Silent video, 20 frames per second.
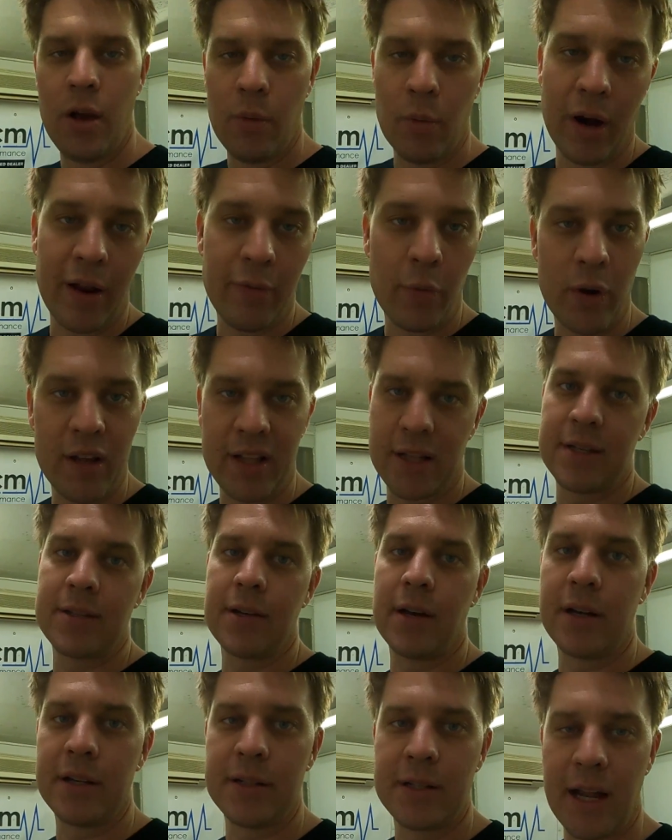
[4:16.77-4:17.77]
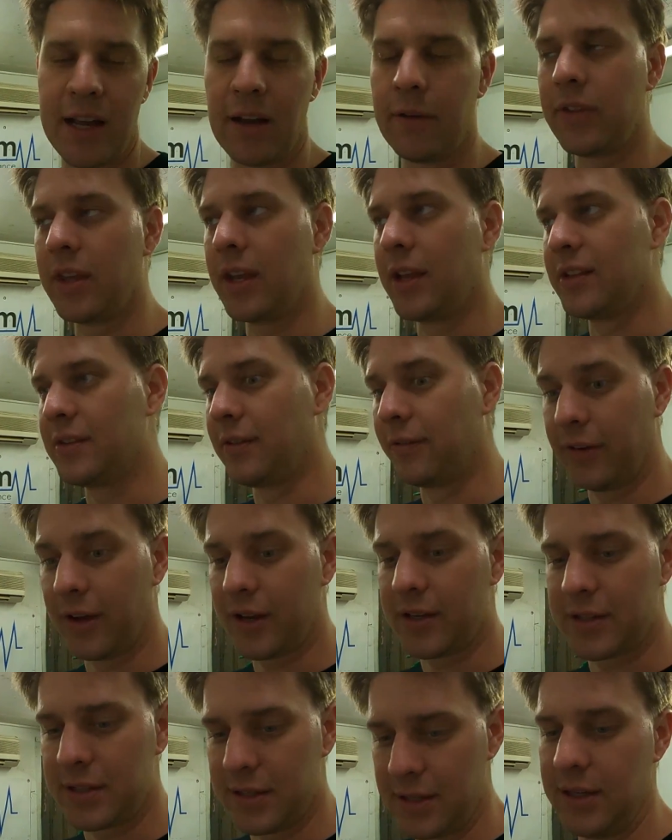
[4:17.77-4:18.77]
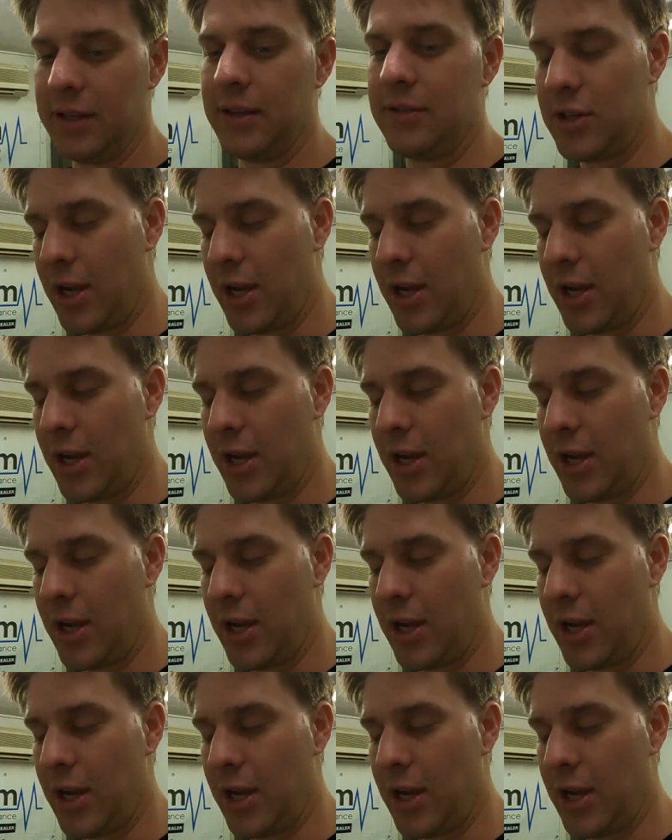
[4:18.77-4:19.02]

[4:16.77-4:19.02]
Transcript: whatever we've decided to take off the heads affects the